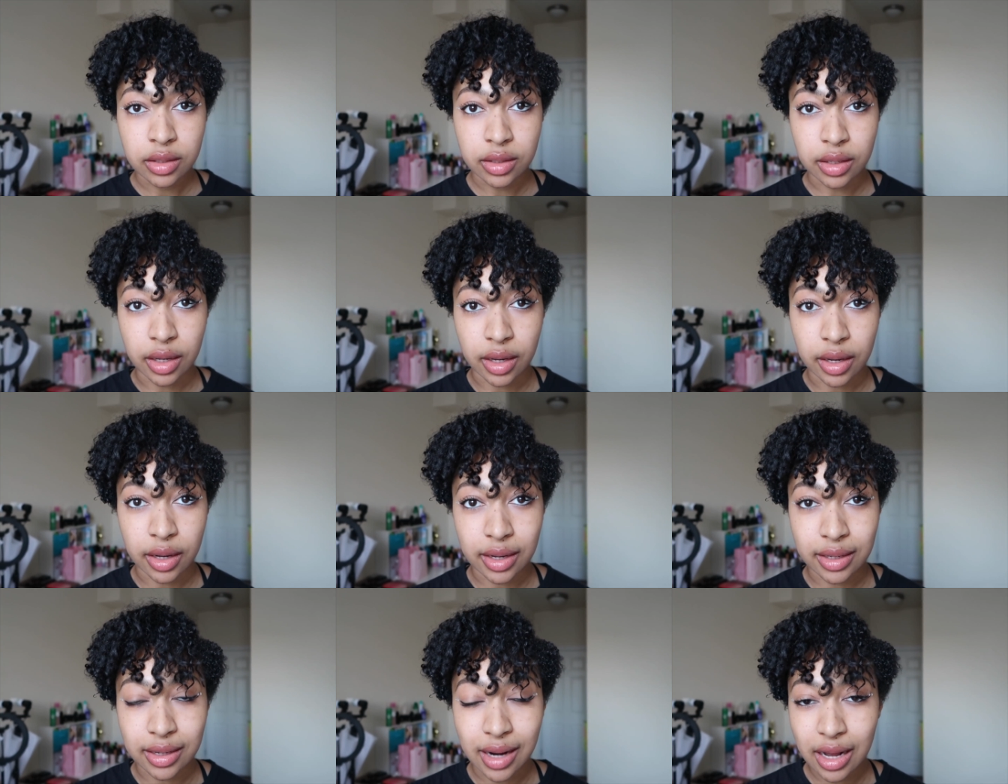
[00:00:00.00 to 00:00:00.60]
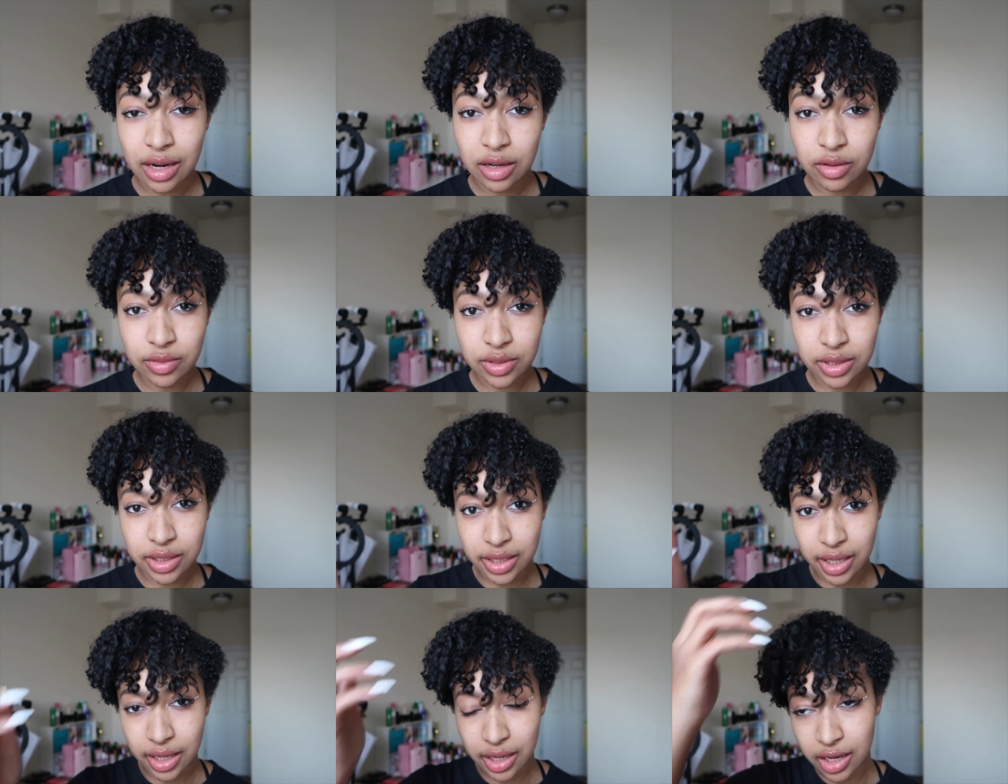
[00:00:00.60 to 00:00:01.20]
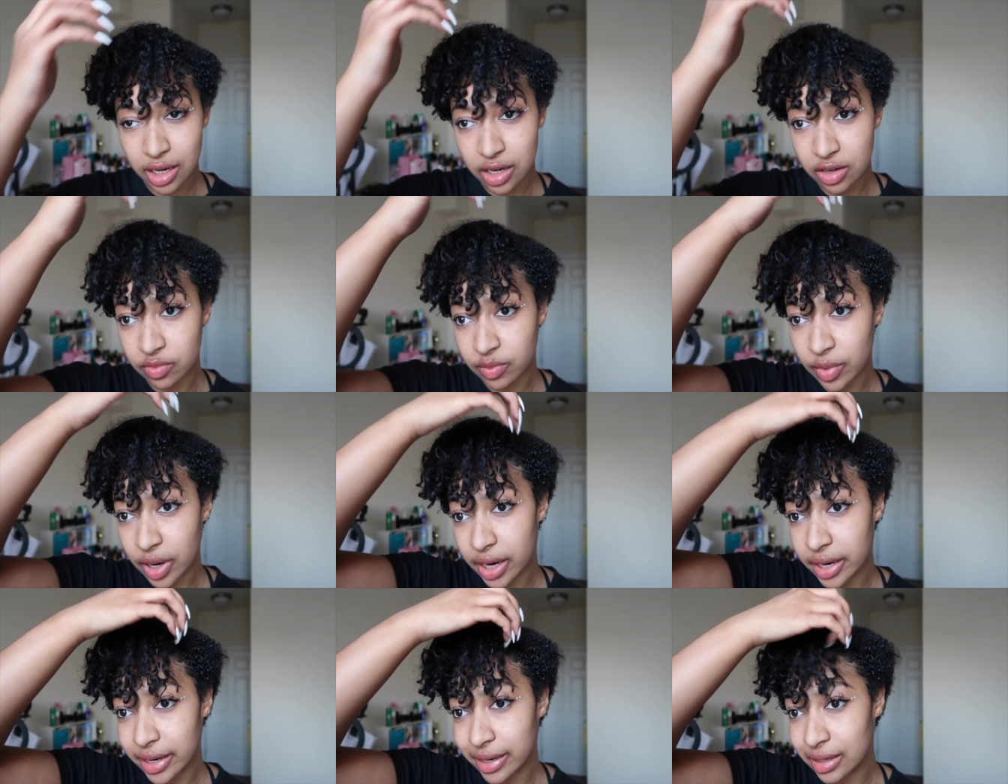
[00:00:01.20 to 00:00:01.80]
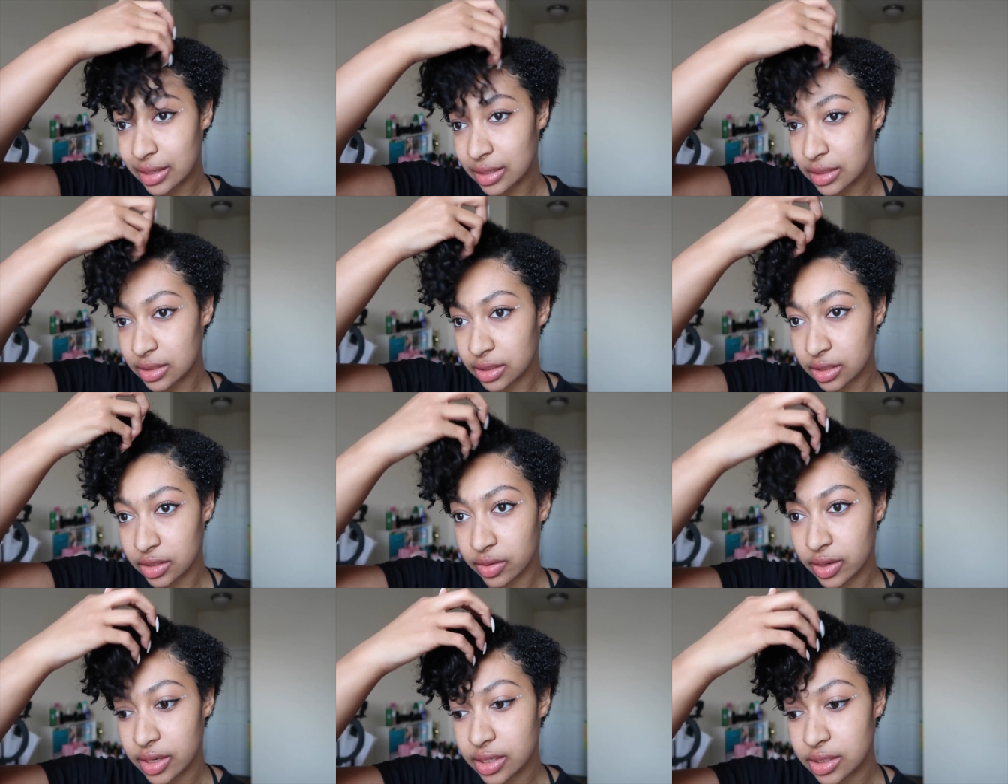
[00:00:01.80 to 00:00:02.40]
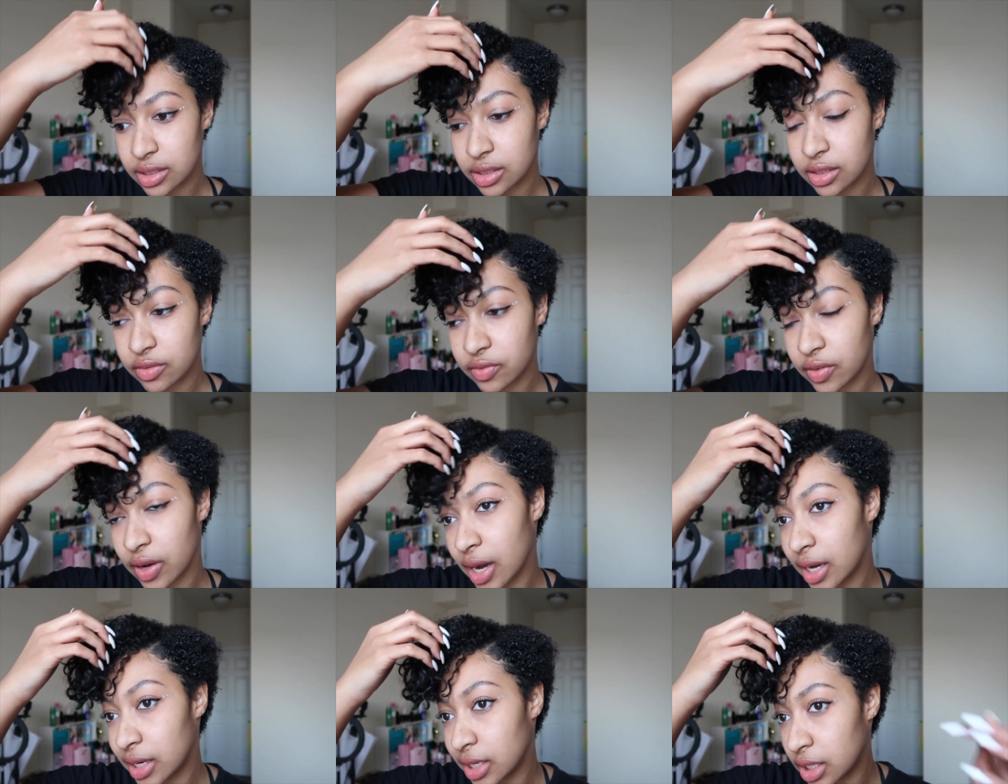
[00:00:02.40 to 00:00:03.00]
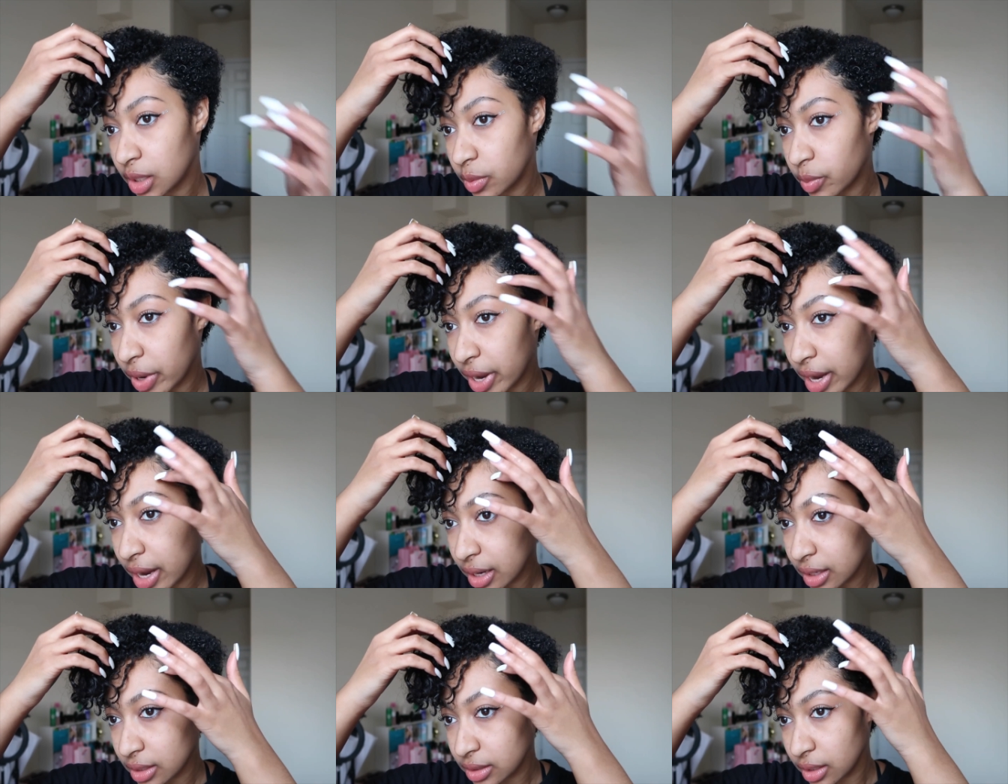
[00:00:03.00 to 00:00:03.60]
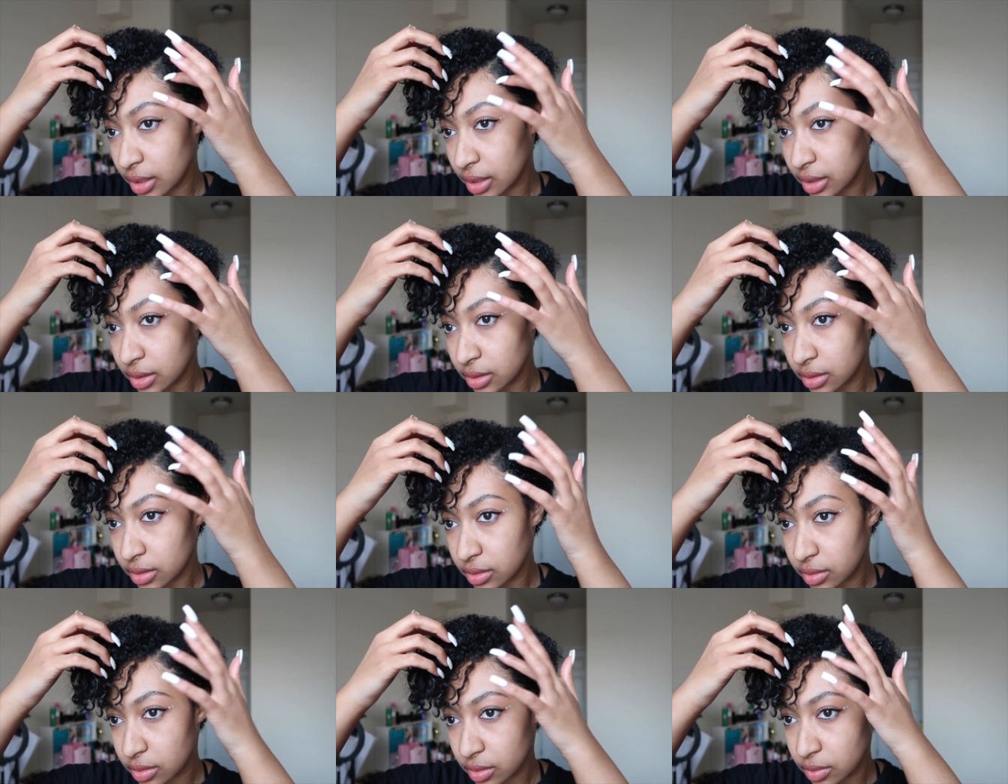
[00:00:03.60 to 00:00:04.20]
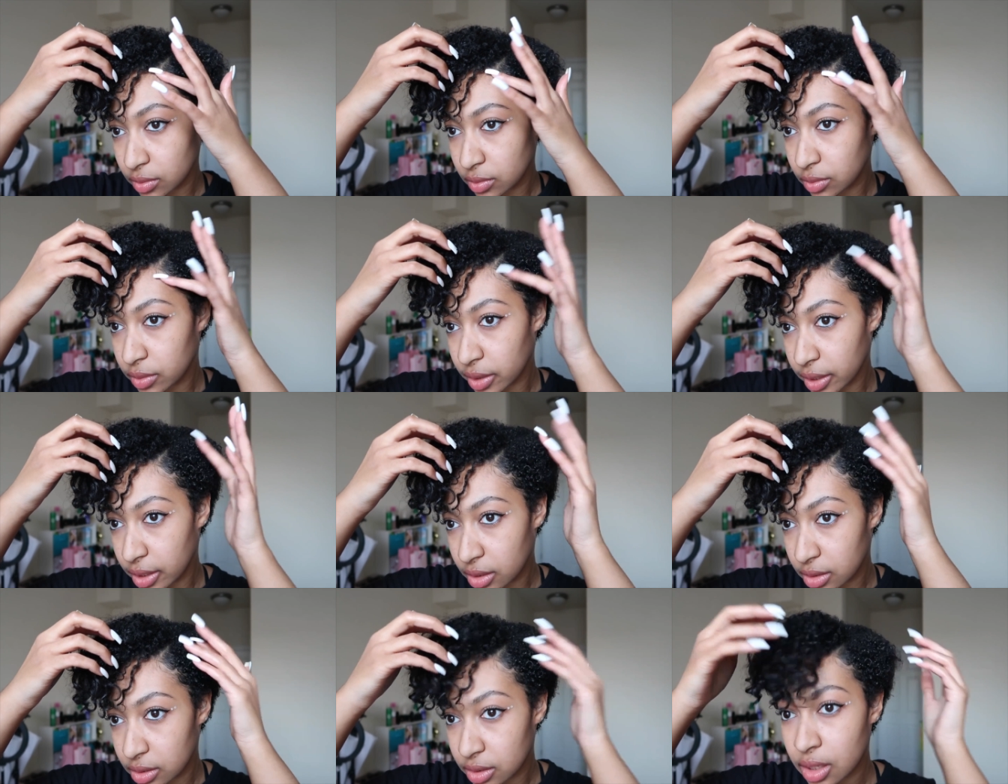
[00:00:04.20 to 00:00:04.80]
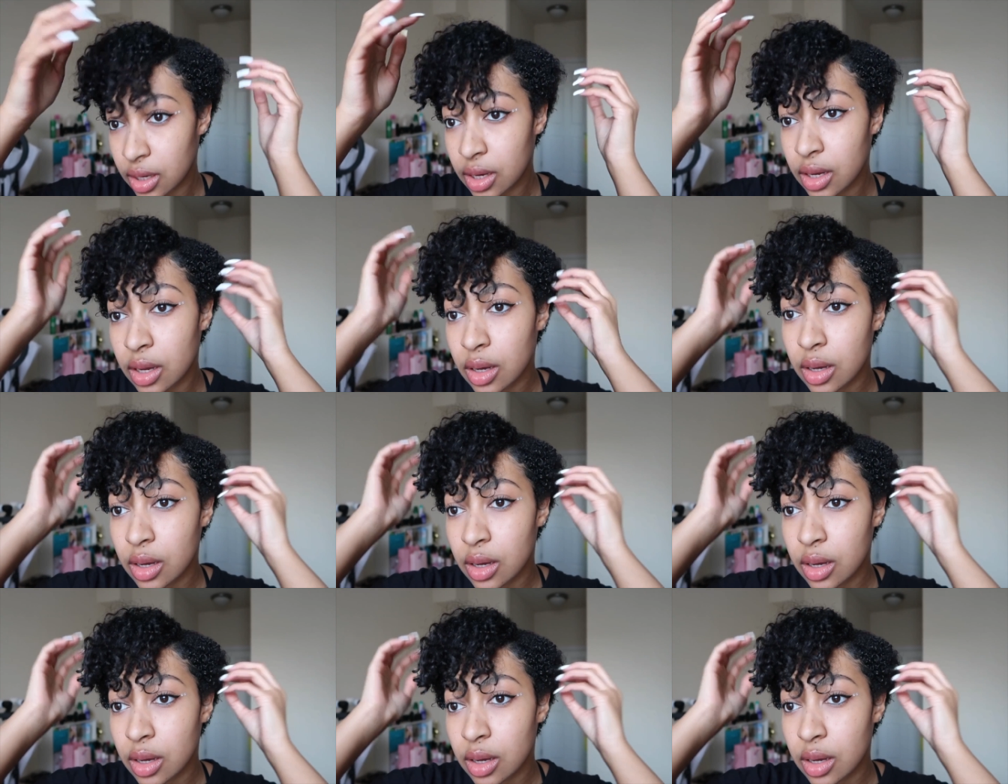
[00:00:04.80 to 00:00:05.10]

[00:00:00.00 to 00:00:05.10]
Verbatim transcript: Yeah, and I don't really care if my hair isn't crazy defined in the back, like, you know, who cares?